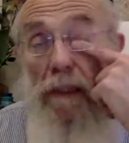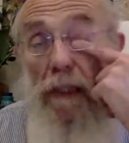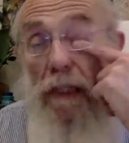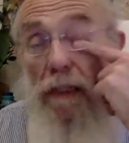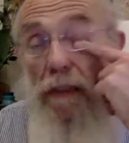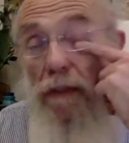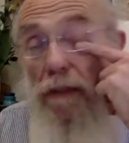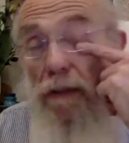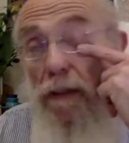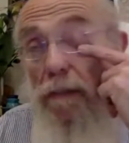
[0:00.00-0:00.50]

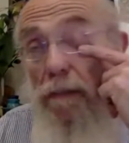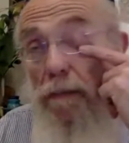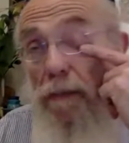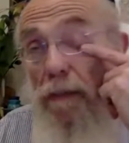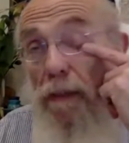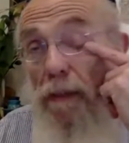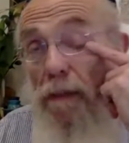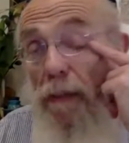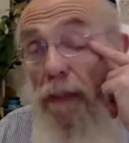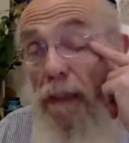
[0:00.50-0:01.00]
turkey
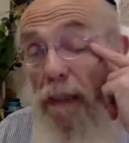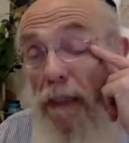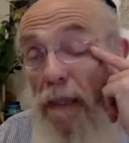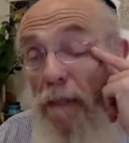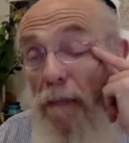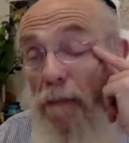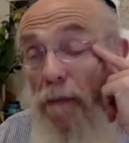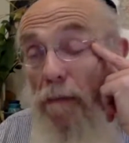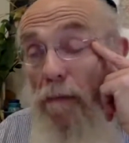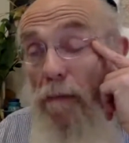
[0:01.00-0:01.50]
prince wakes
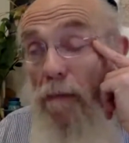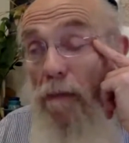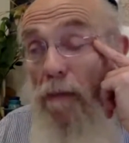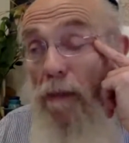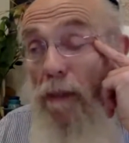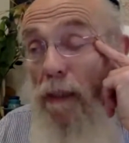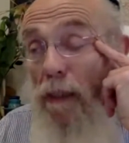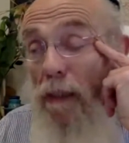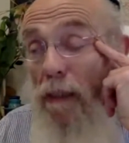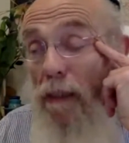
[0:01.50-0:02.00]
up one
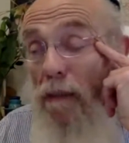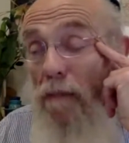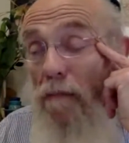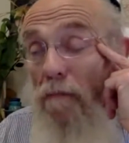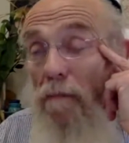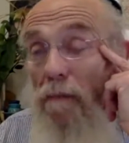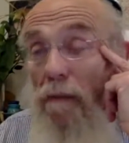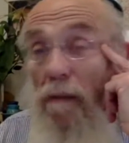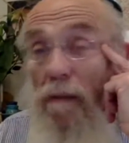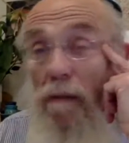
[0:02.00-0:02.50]
morning, and lo
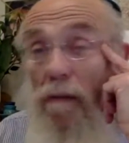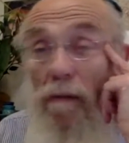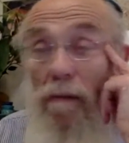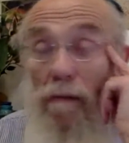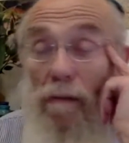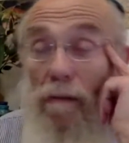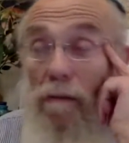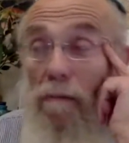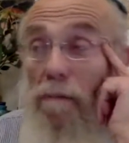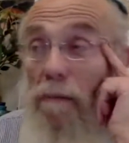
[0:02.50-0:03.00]
and
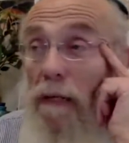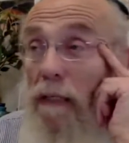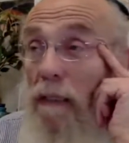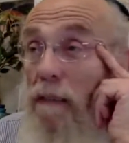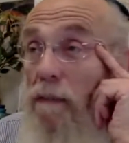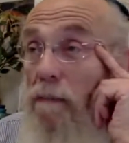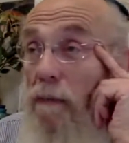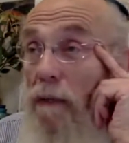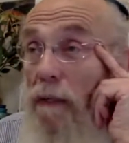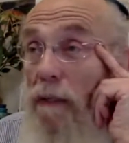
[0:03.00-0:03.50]
behold, the old
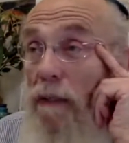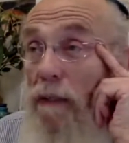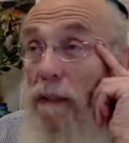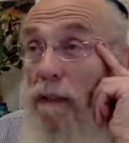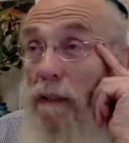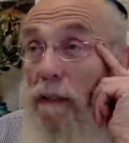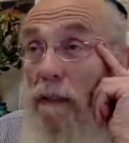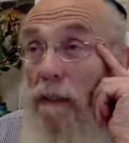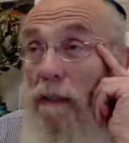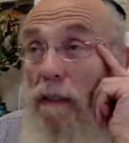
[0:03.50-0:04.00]
man is
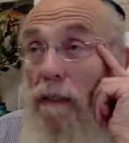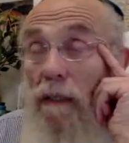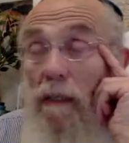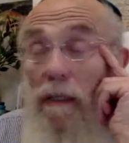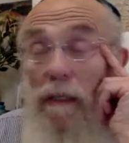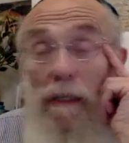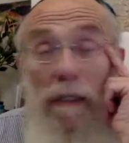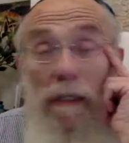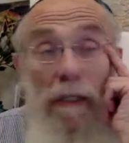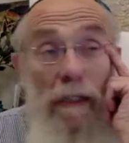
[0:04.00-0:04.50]
wearing
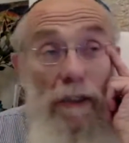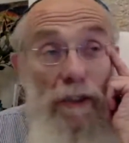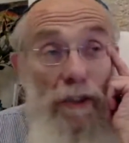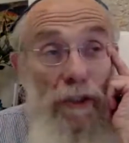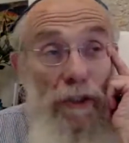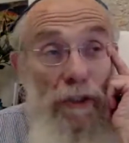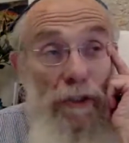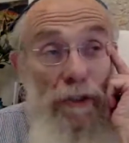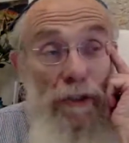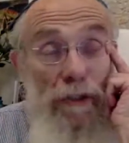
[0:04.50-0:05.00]
a
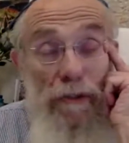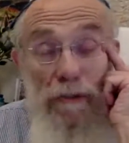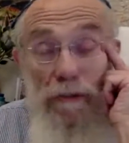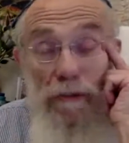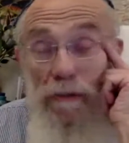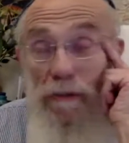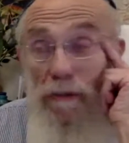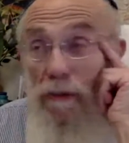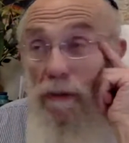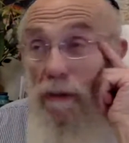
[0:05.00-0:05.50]
shirt.
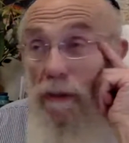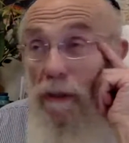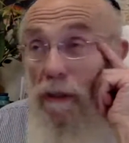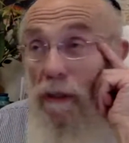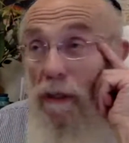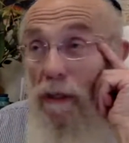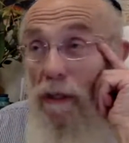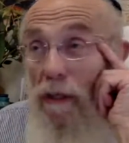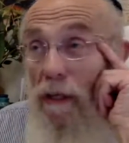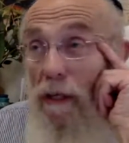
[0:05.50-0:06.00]

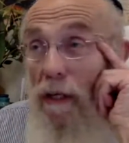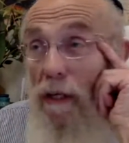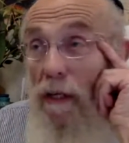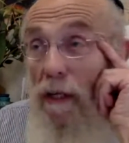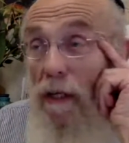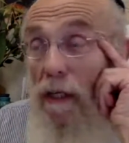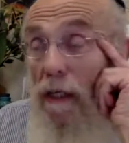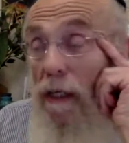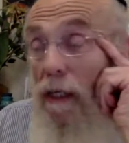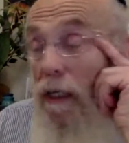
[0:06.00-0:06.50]

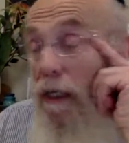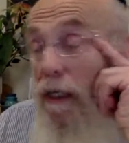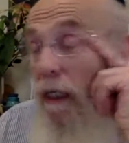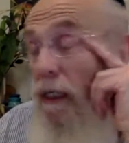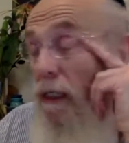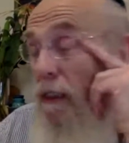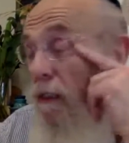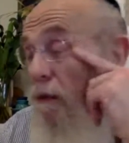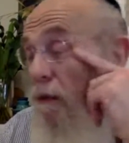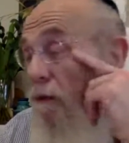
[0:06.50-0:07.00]
He
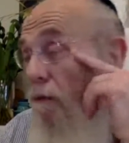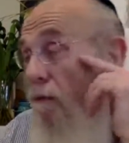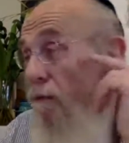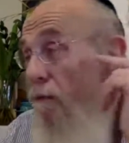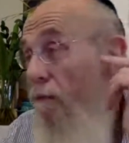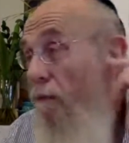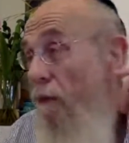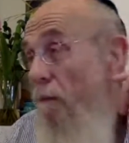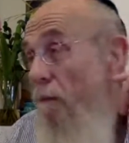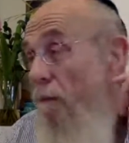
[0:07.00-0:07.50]
gets so
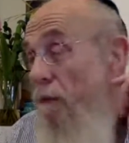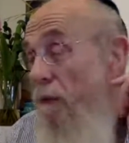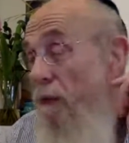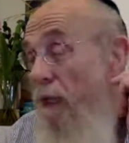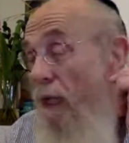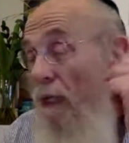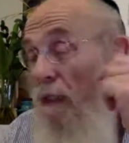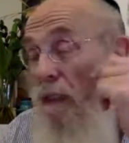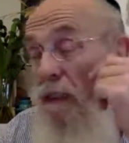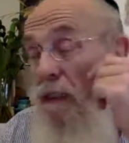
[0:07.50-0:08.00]

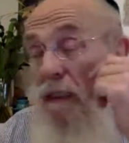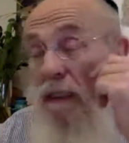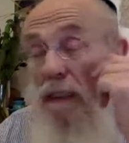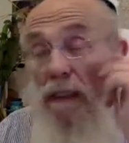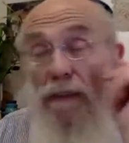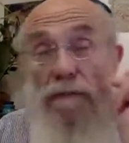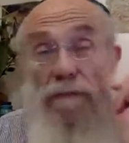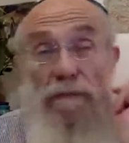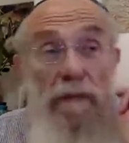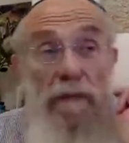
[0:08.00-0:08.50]
upset,
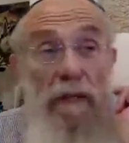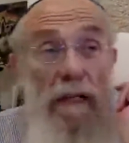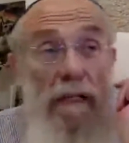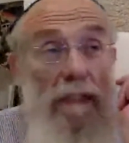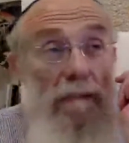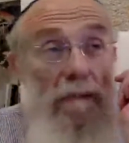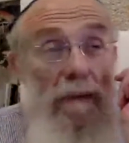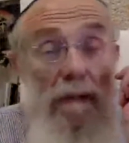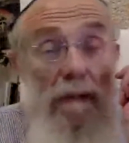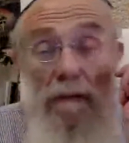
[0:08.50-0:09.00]
he's
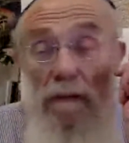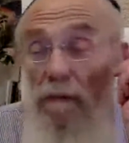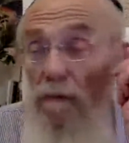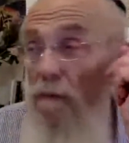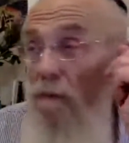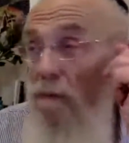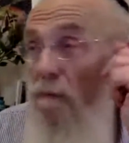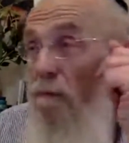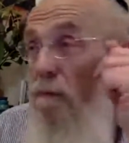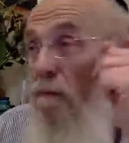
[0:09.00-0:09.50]
flying around the
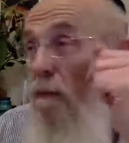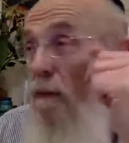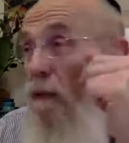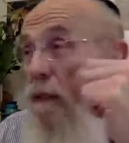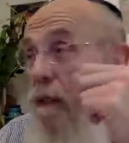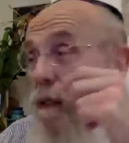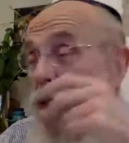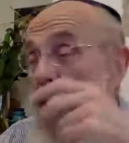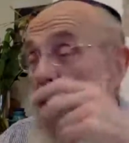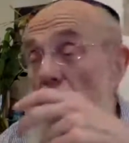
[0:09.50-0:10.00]
room,
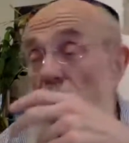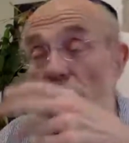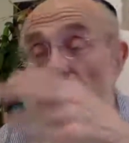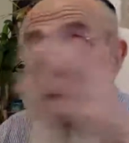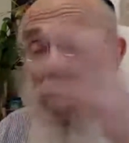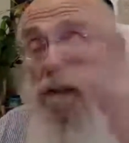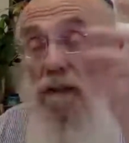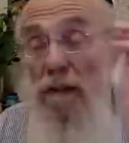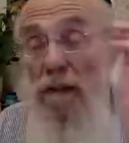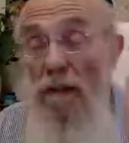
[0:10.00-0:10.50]

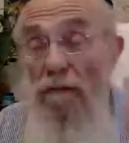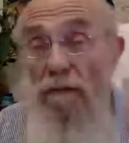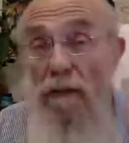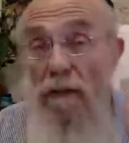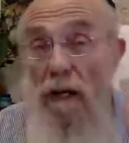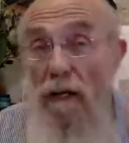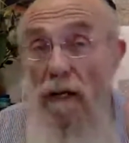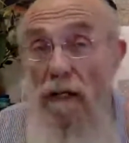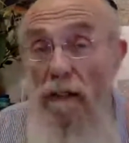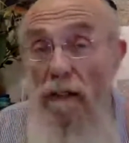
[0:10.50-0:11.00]
feathers are
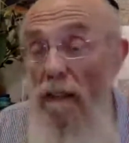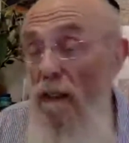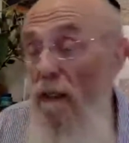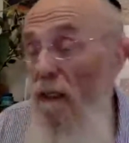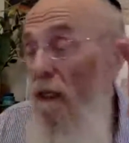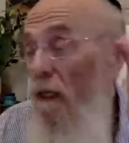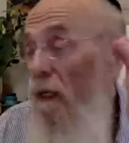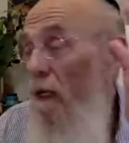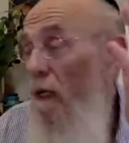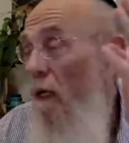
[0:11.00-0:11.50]
flying.
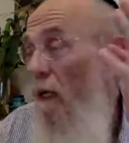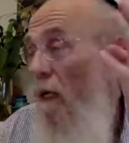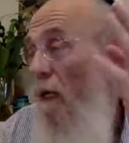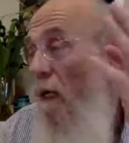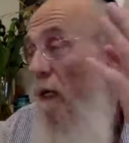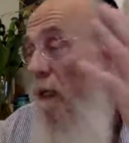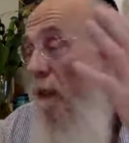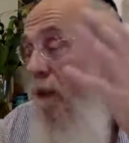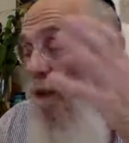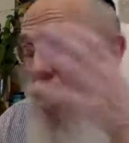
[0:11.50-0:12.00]

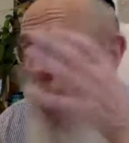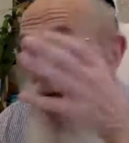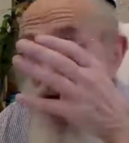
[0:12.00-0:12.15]
"You're